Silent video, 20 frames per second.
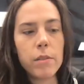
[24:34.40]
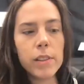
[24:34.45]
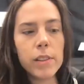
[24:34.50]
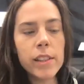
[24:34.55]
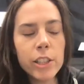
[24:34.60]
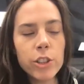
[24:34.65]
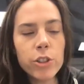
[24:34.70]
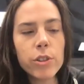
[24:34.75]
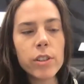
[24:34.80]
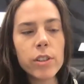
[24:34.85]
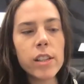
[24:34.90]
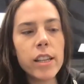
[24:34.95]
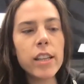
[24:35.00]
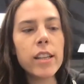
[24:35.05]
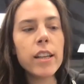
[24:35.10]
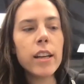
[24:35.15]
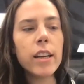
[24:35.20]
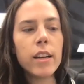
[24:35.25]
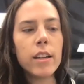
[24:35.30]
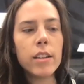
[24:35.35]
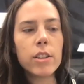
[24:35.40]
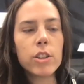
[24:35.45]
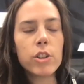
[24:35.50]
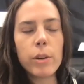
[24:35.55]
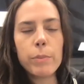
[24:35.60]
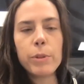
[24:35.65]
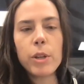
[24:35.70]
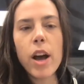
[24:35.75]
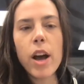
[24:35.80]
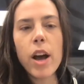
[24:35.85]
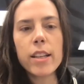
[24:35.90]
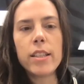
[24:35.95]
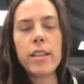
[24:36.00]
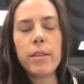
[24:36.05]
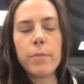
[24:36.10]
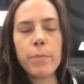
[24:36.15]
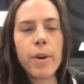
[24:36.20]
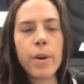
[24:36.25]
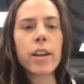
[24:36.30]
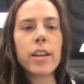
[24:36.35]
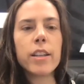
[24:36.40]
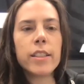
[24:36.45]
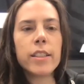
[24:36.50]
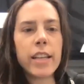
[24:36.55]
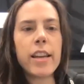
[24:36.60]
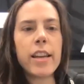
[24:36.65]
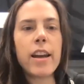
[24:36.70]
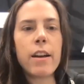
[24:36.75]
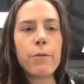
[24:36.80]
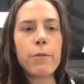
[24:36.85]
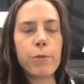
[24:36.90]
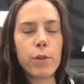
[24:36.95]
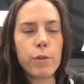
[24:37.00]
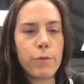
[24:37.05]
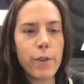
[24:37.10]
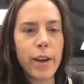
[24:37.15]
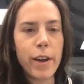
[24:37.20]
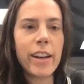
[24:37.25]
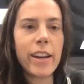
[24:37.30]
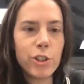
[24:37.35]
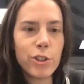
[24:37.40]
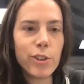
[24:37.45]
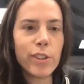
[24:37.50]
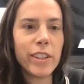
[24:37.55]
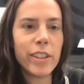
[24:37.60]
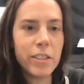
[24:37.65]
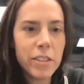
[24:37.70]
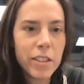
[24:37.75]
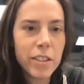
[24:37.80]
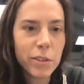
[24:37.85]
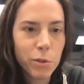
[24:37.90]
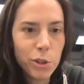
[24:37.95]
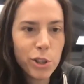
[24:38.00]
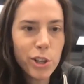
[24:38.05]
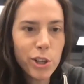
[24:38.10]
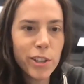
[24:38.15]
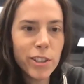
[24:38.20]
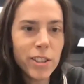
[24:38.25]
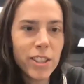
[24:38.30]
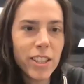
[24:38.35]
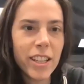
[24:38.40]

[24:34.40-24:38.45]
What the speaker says: literally crypto asset market data for financial institutions.